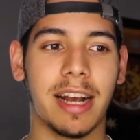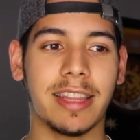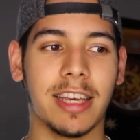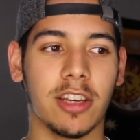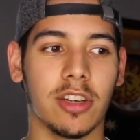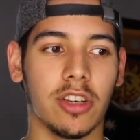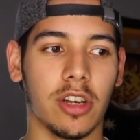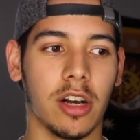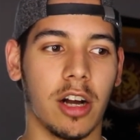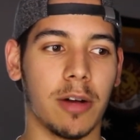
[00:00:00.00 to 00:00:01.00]
I think
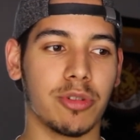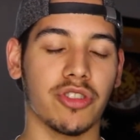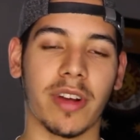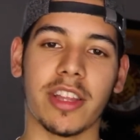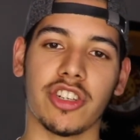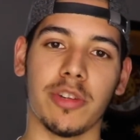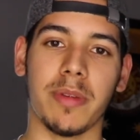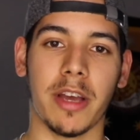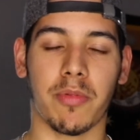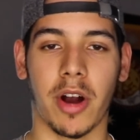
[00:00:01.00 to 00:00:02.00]
strength should
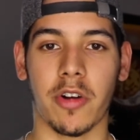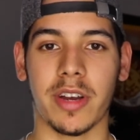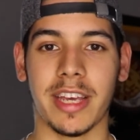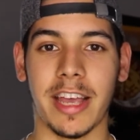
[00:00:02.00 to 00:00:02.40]
be a priority.